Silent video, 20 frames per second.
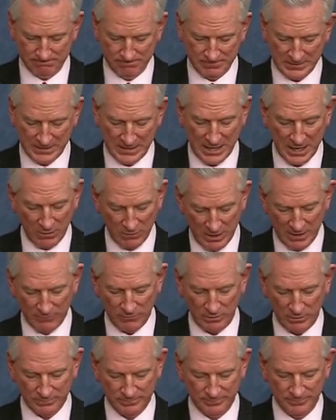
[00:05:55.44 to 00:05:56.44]

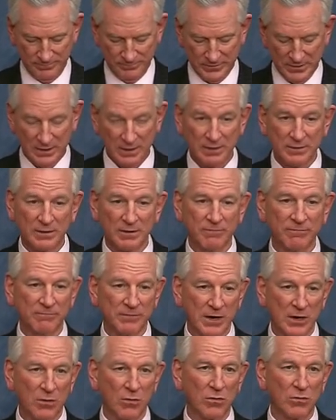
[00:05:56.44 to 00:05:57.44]
However, the
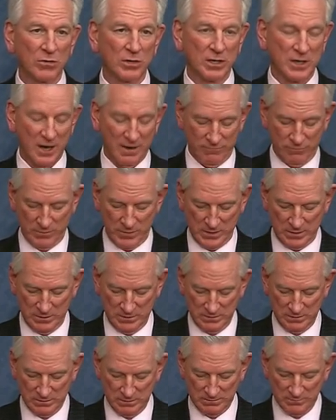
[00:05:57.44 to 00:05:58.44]
federal government
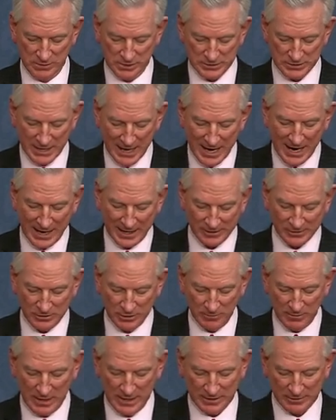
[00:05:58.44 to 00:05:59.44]
must act to
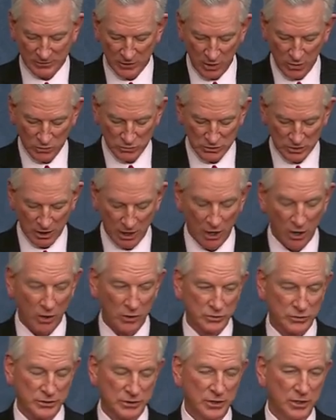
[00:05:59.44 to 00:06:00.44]
make those
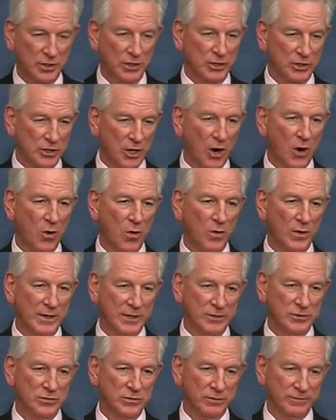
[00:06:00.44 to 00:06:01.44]
laws go
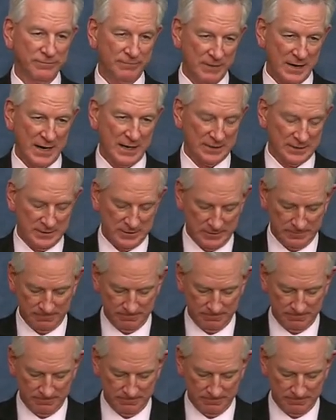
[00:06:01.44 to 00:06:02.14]
into effect.